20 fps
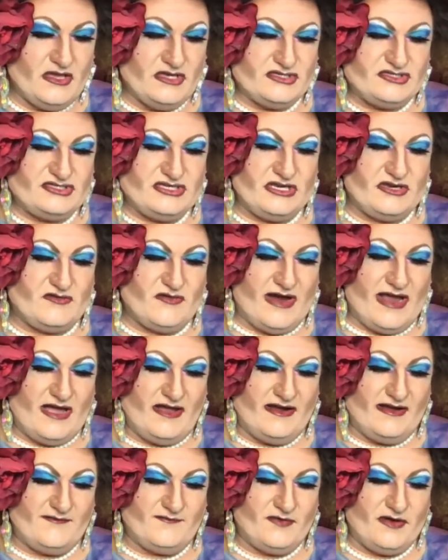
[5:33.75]
she
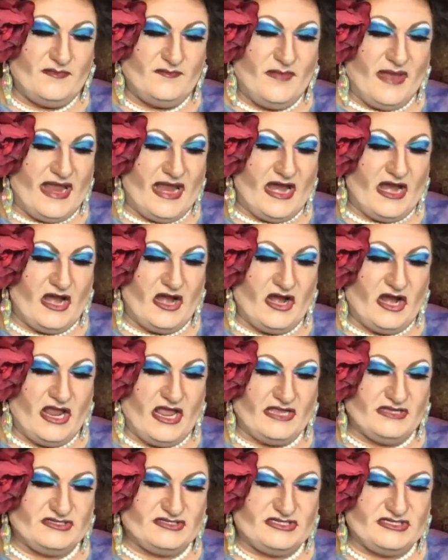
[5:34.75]
growled every bear,
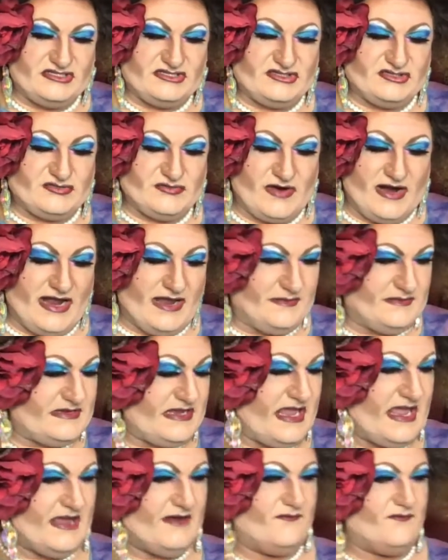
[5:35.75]
and she striked
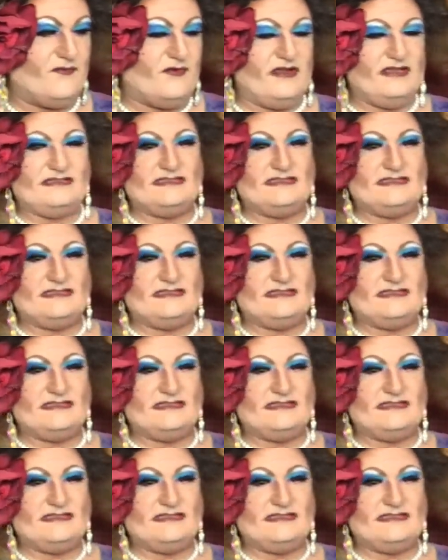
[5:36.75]
every